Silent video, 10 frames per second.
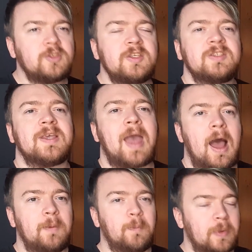can
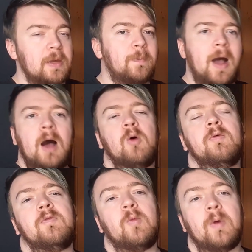be powerful
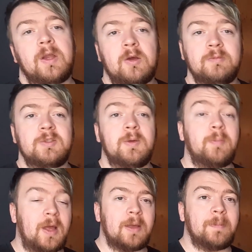when it comes to
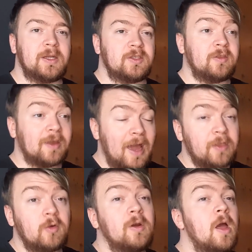playing Magic the Gathering,
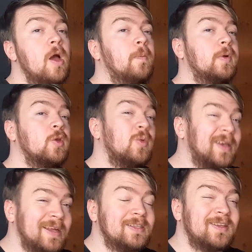but you need
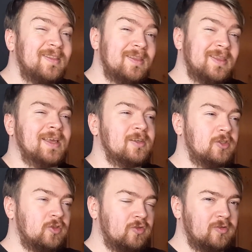to think
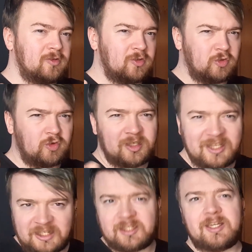
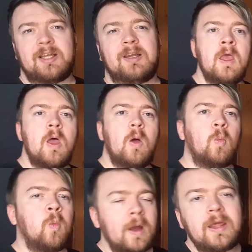strategically. When
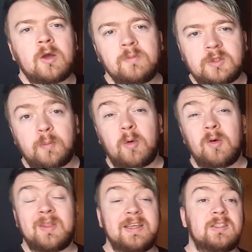it comes to putting these
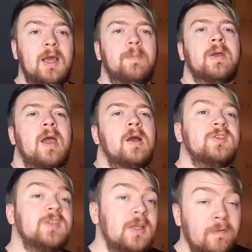type of cards in,
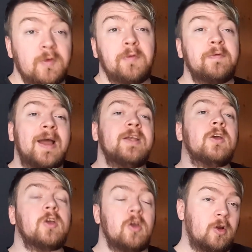if you find a
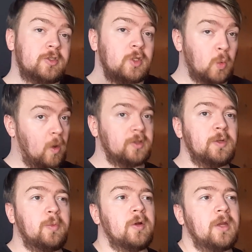curse you want to put
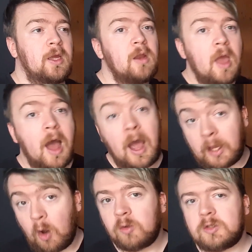in, I
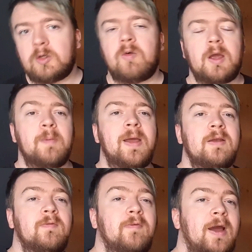also recommend
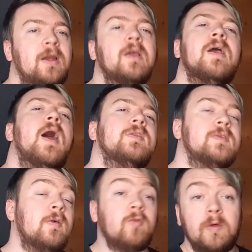finding cards that
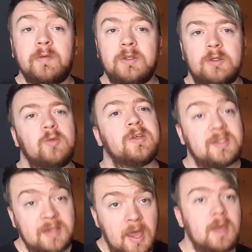roughly do the
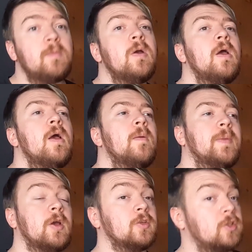same, because
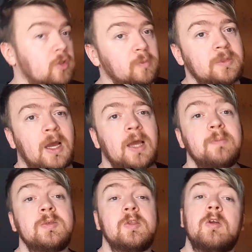sometimes the
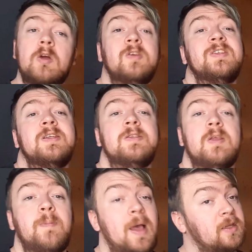curse is the
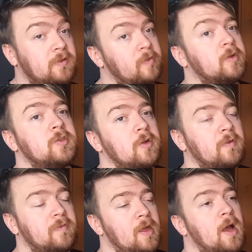best version of
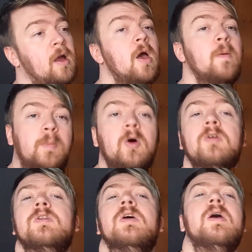that, but
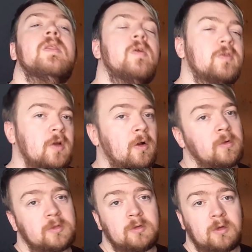there's also
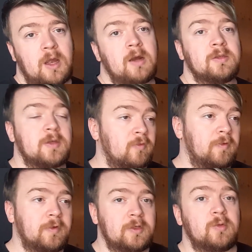cards that roughly do
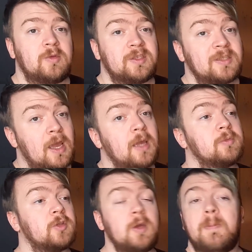the same, so you
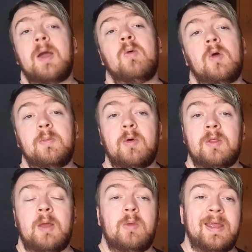might want to put them
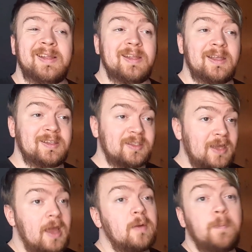in instead,
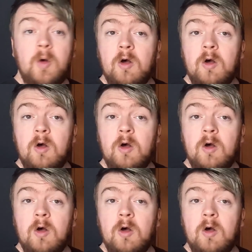but